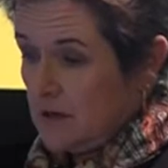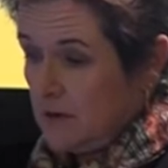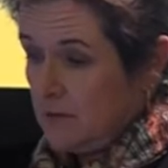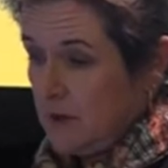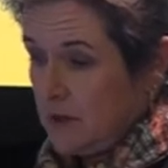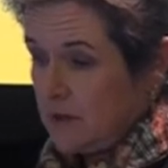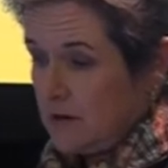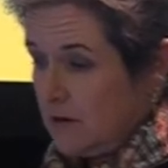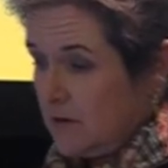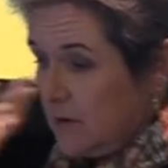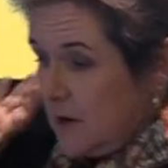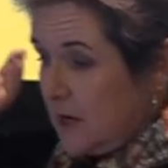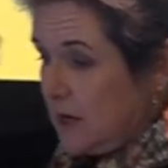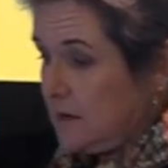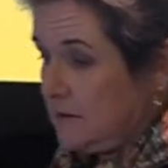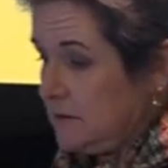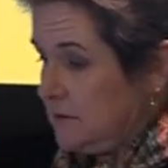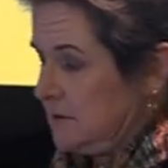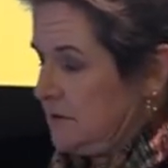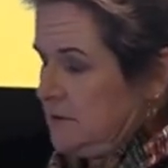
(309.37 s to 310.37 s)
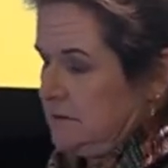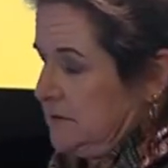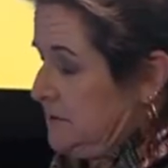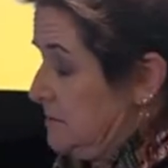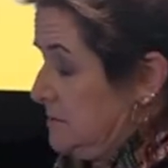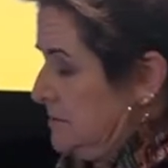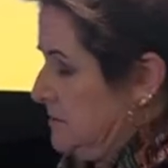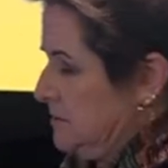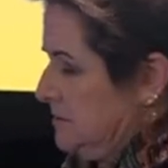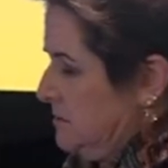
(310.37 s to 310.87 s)
time I go out.
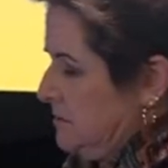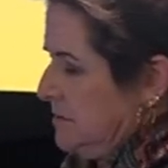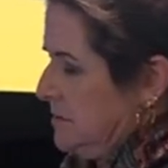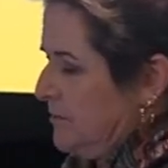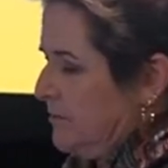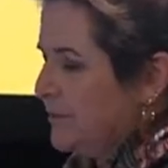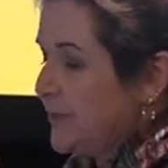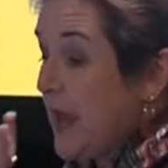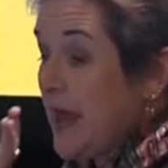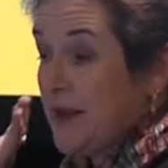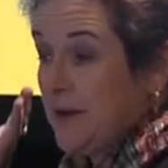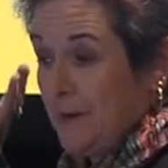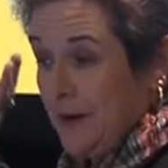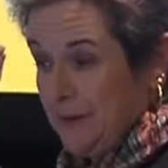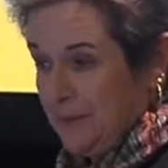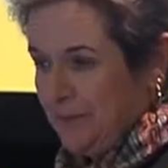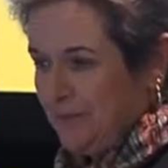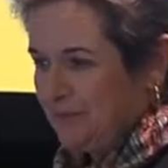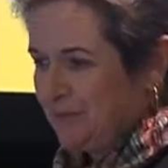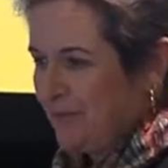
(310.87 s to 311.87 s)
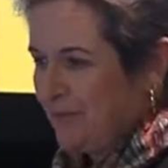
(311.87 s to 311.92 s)
Anyway.